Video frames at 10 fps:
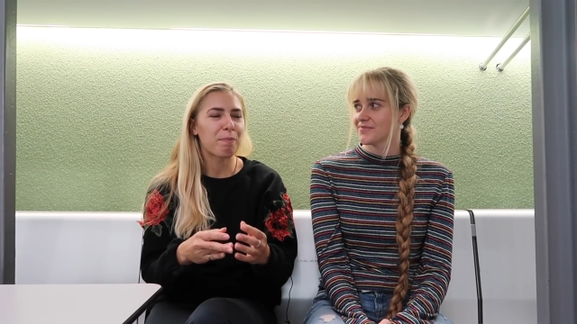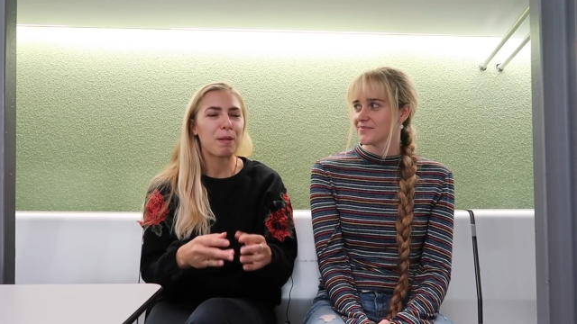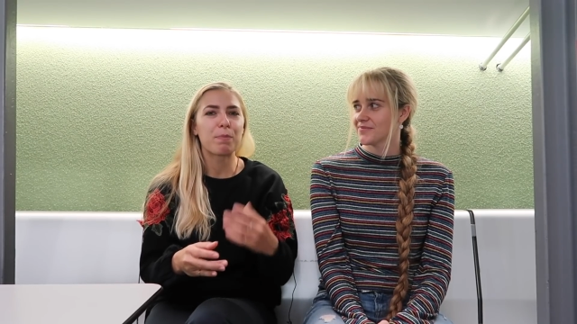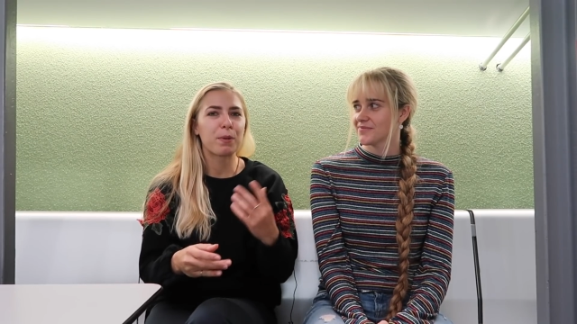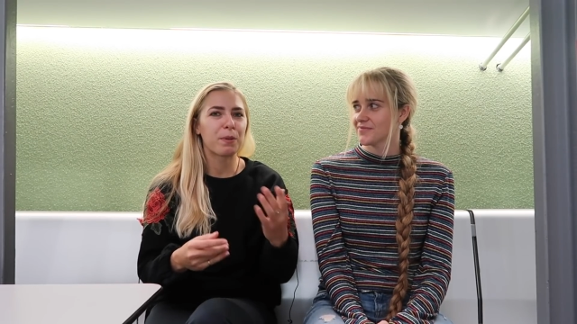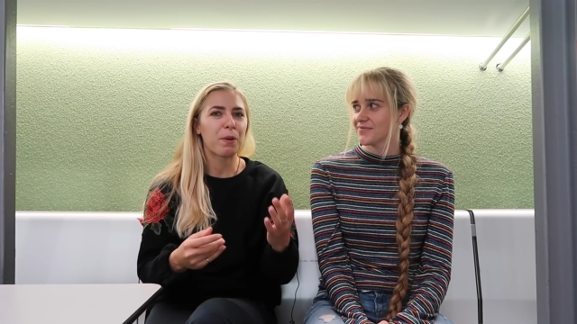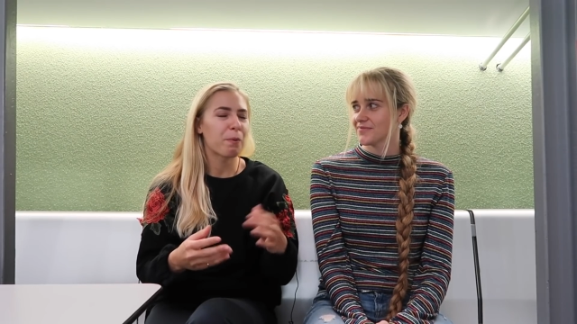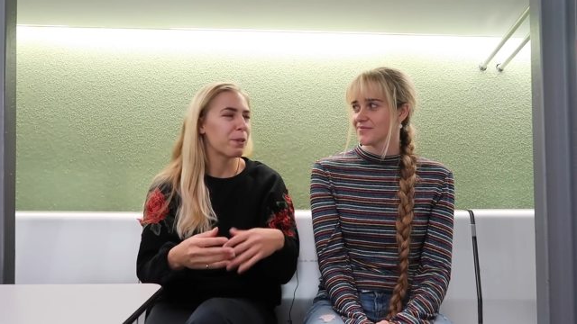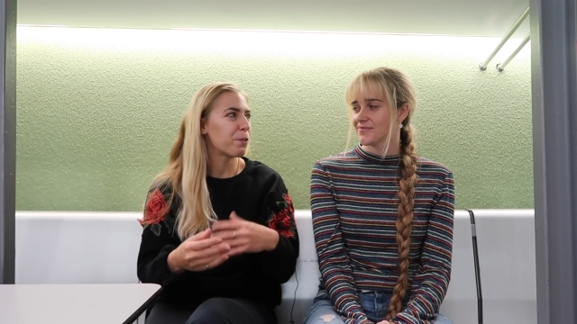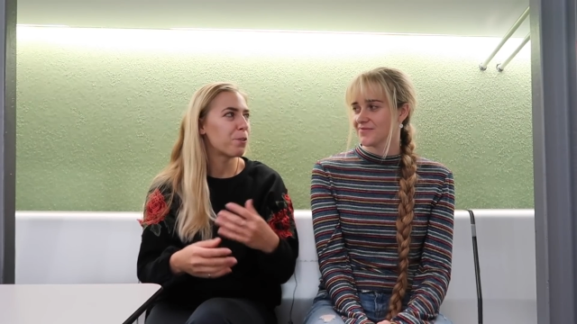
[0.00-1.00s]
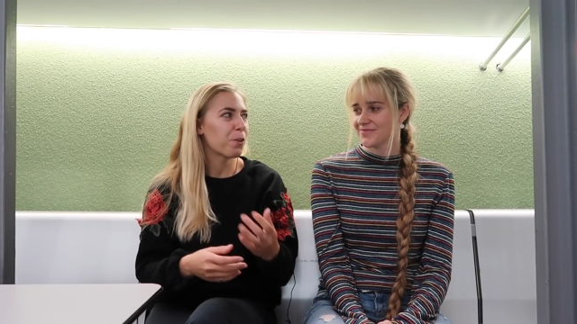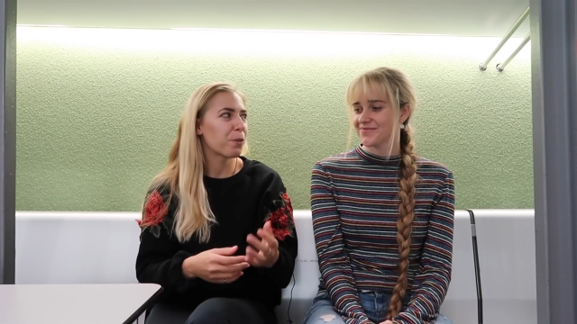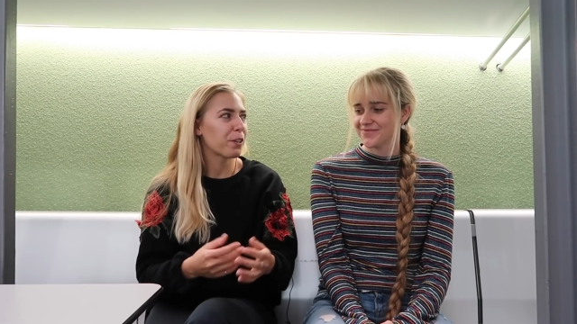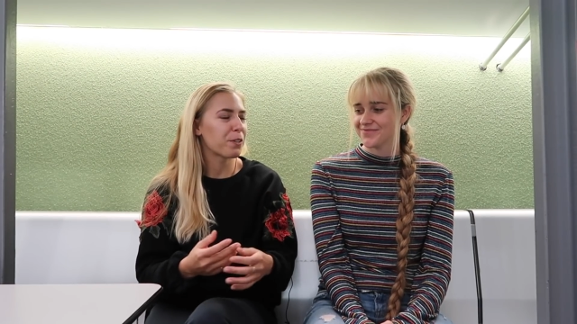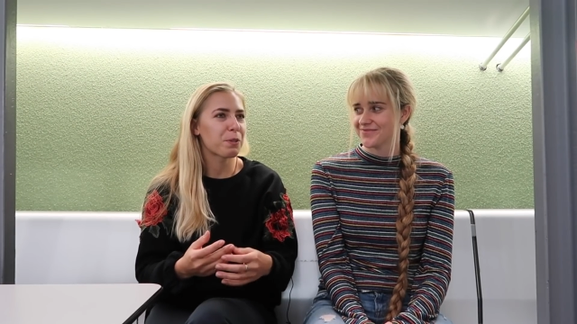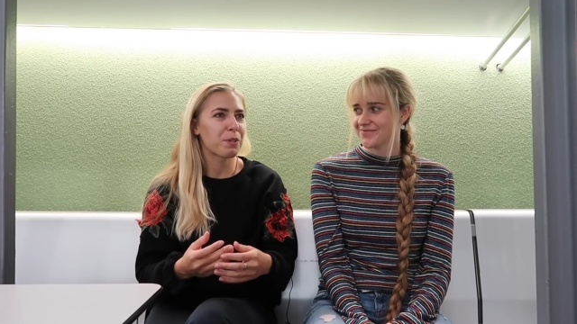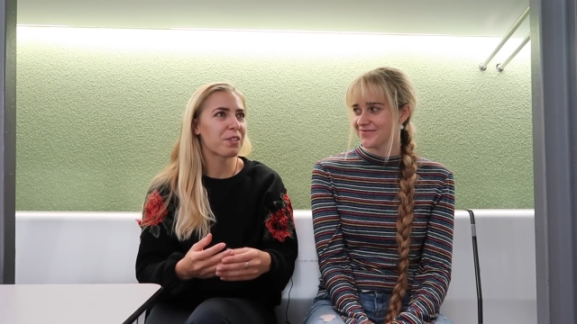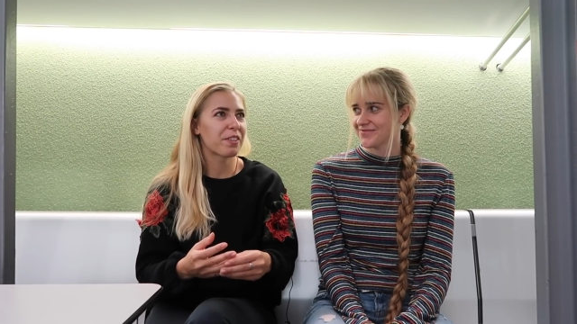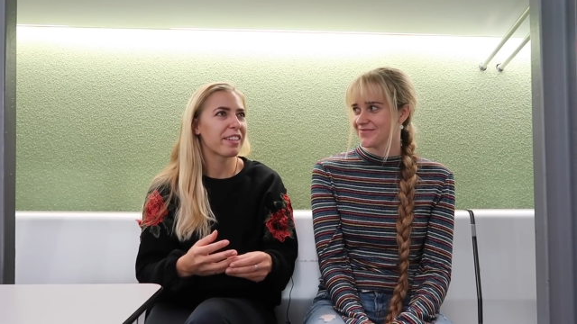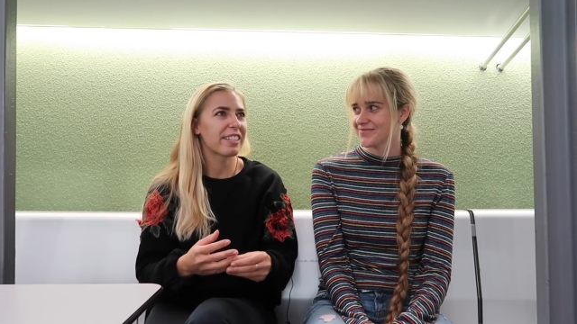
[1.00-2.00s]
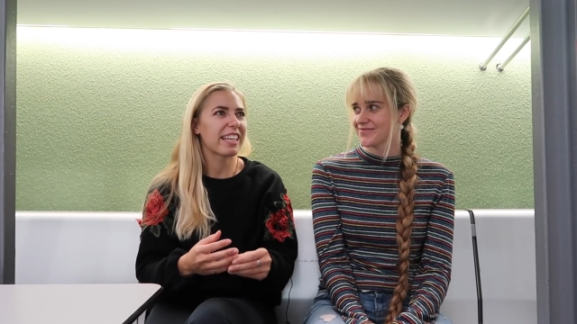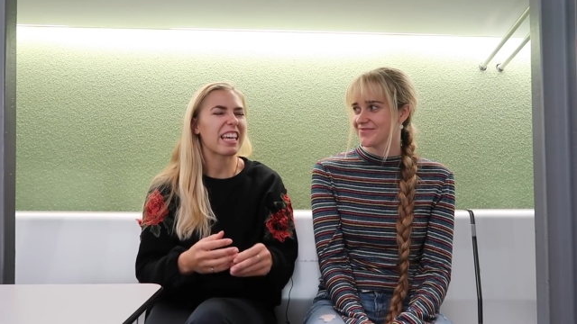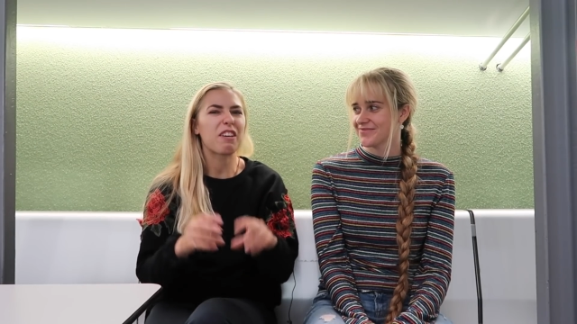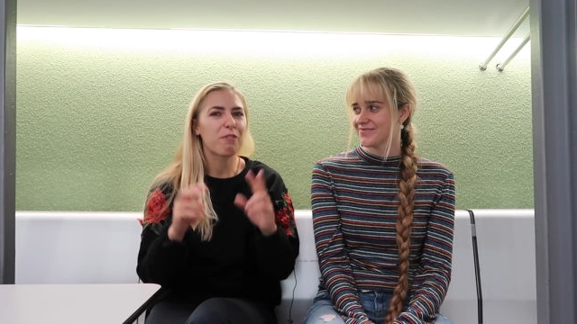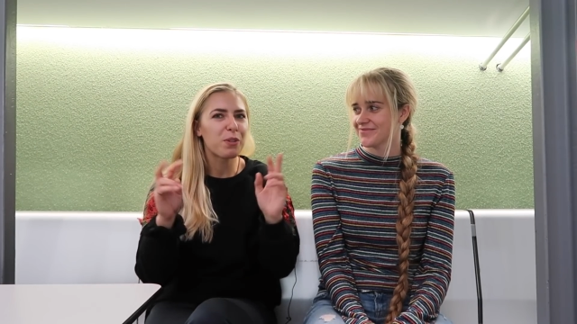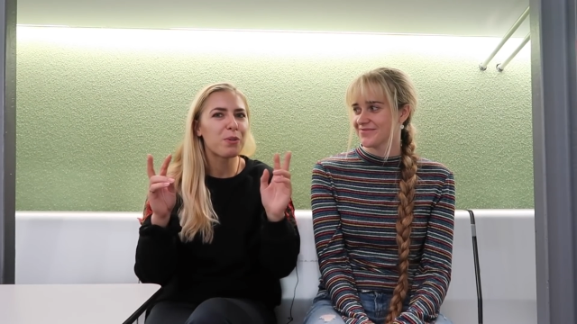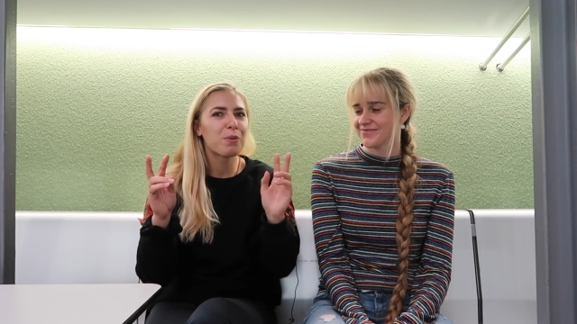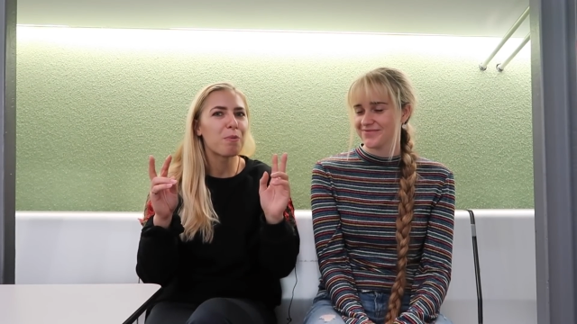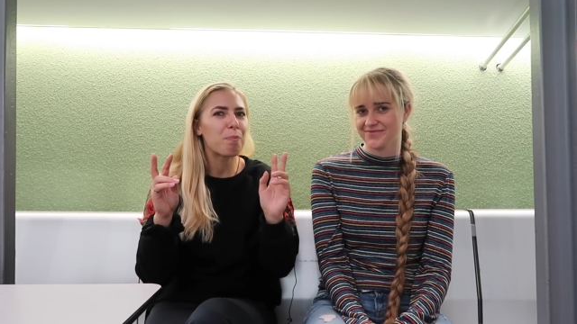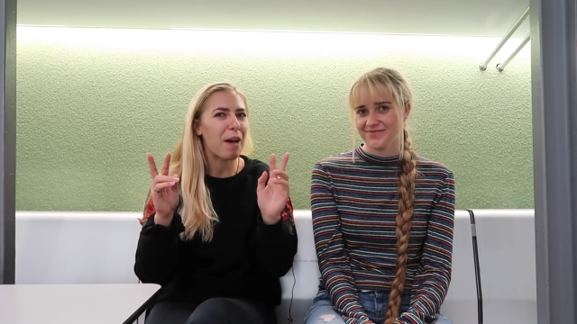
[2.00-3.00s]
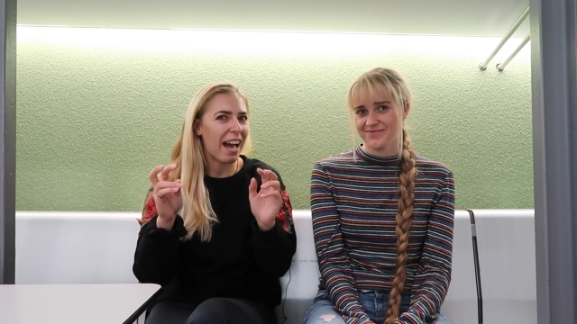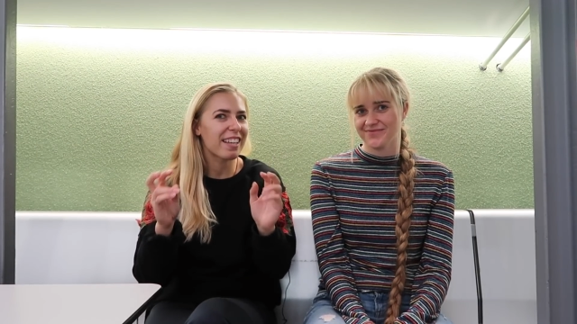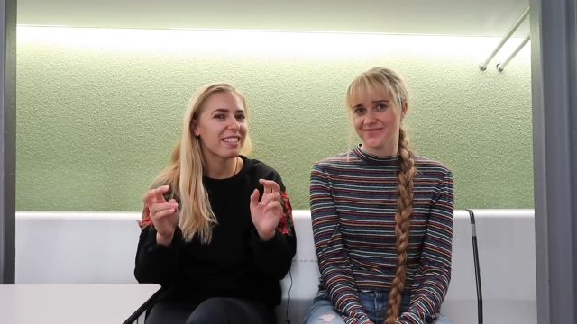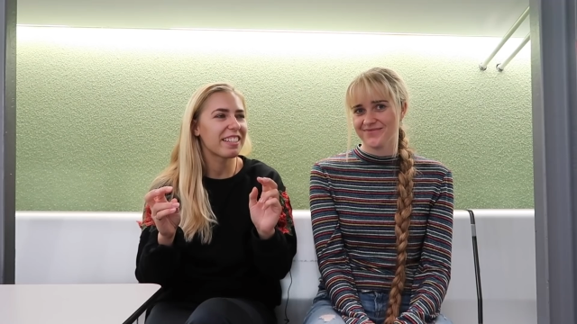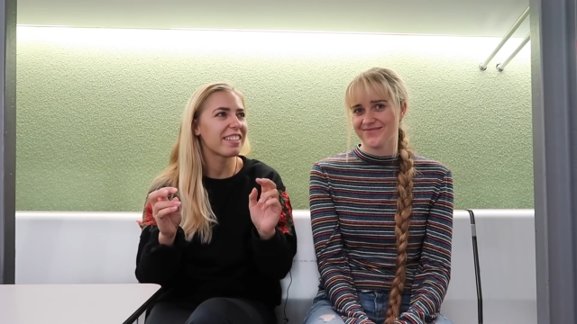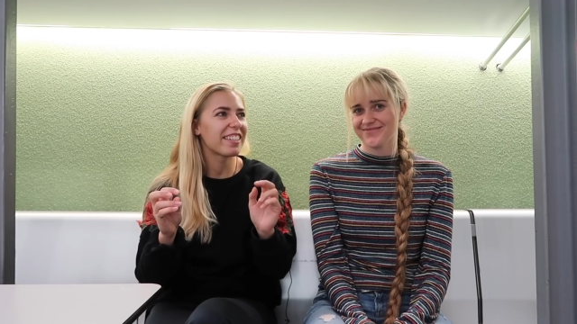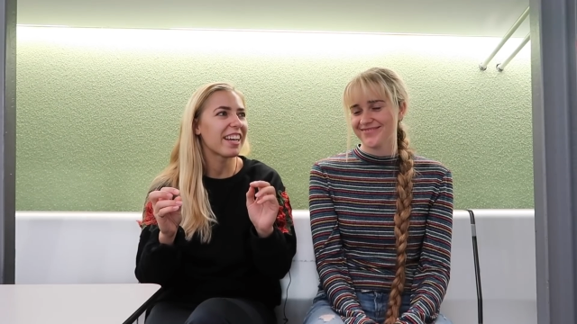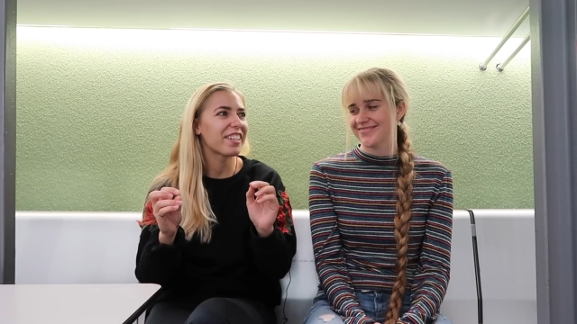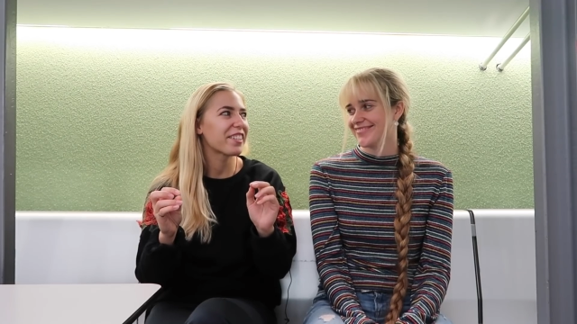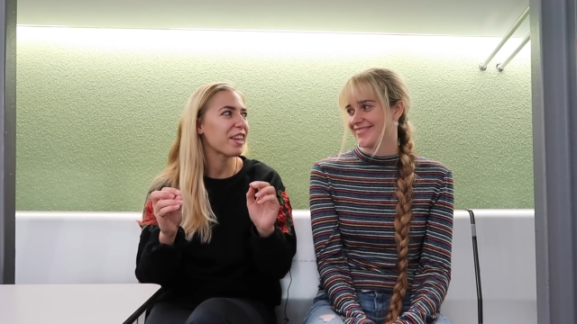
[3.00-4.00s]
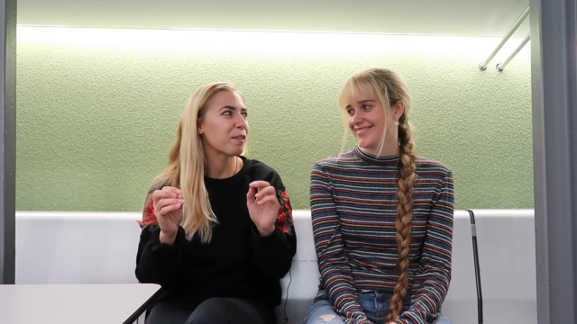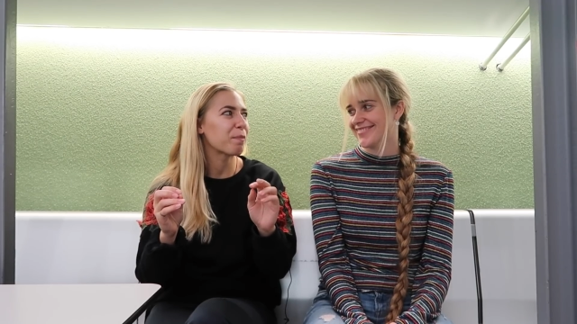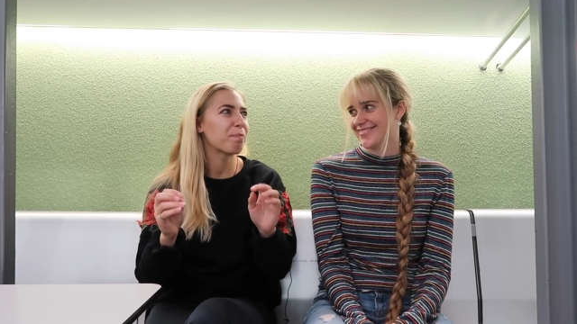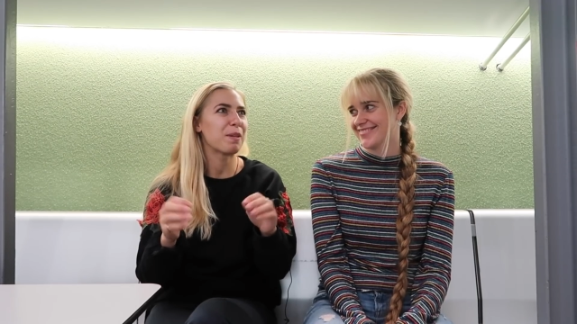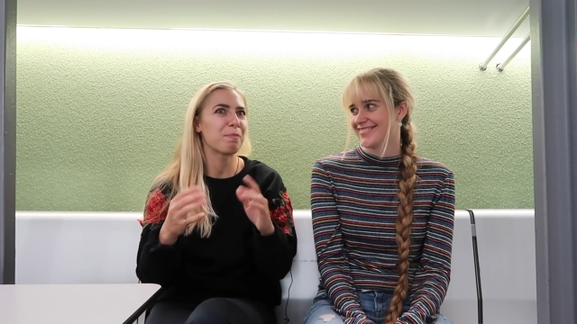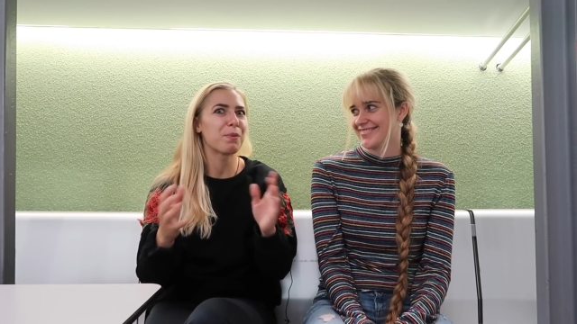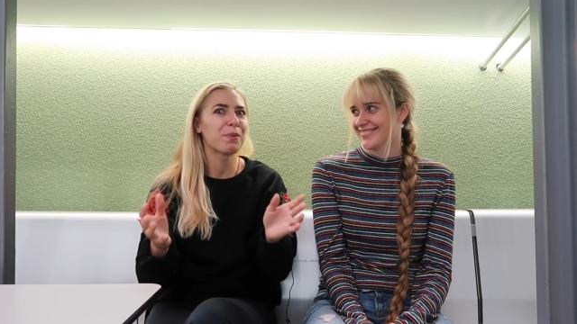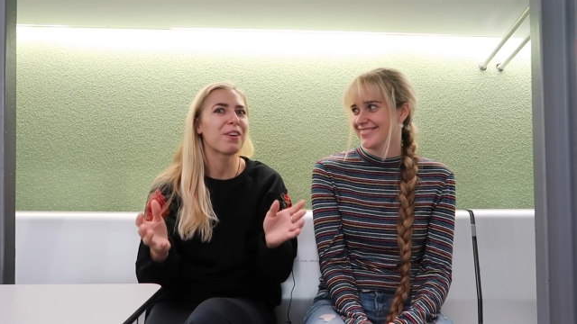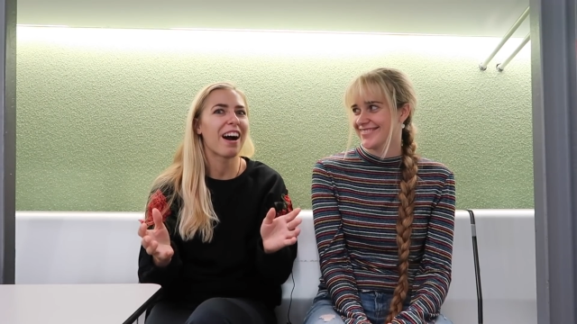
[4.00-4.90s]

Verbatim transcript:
Speaker 1: people always joke in Switzerland that's like if you pass DTH, like people will